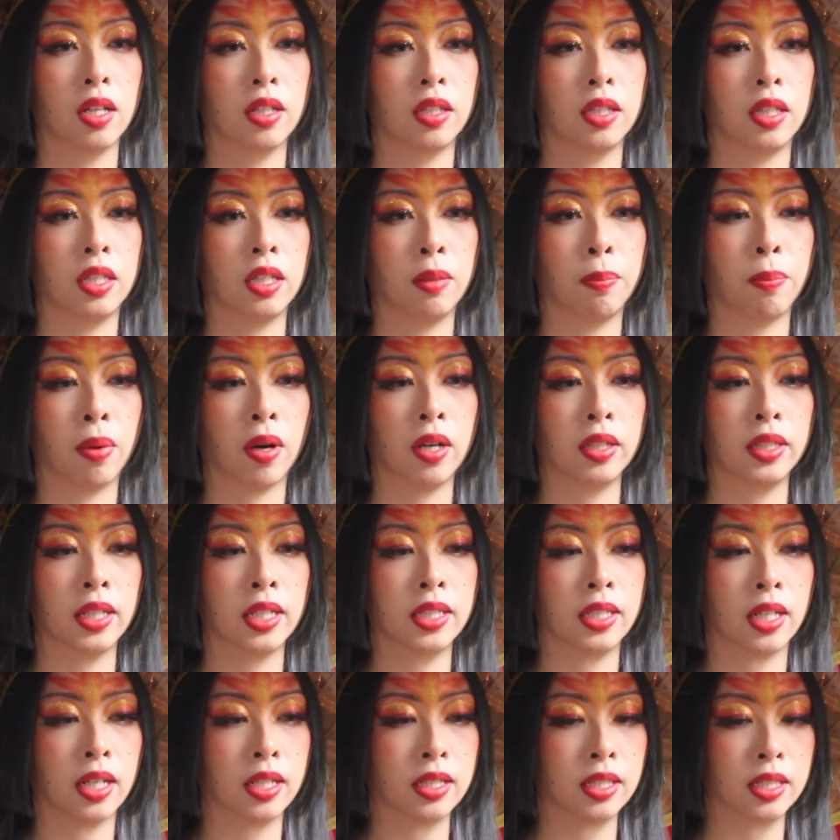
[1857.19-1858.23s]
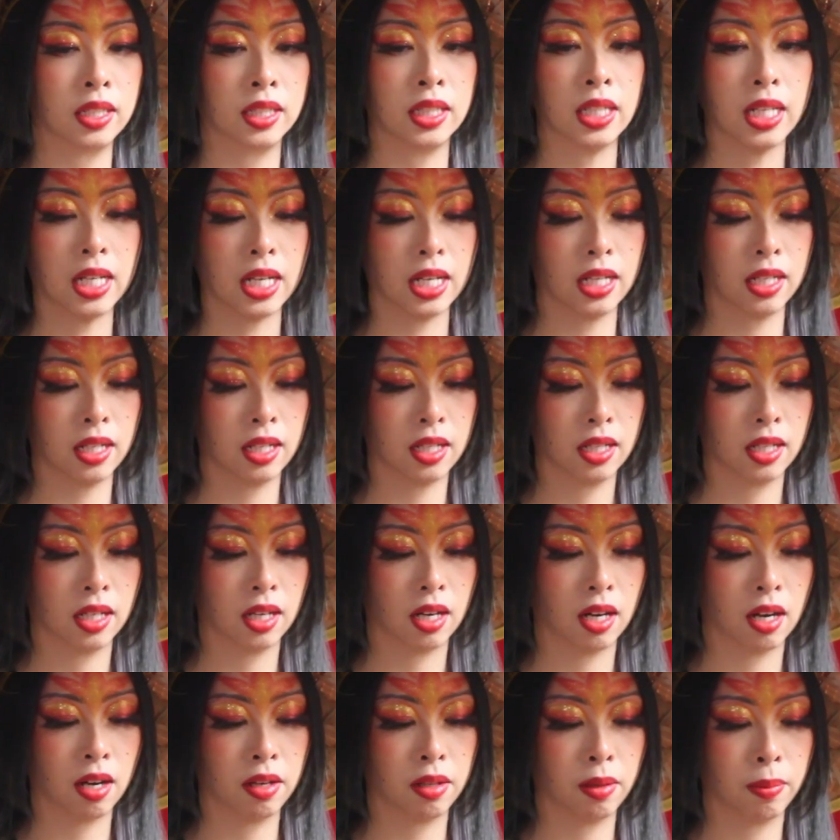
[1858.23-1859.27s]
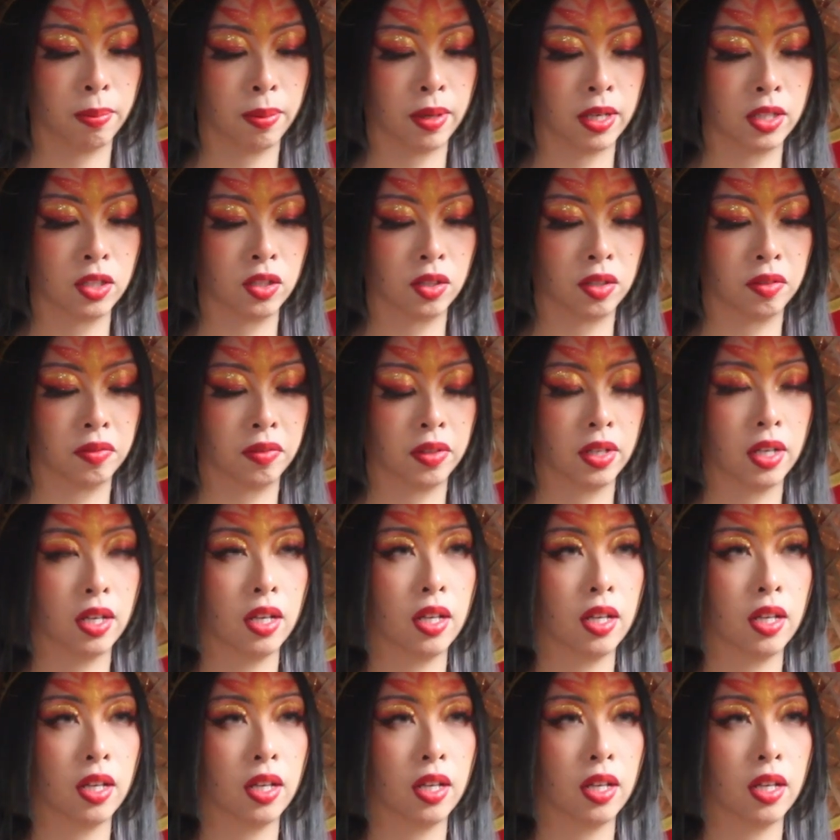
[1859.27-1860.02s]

The part that's unseen are the parts of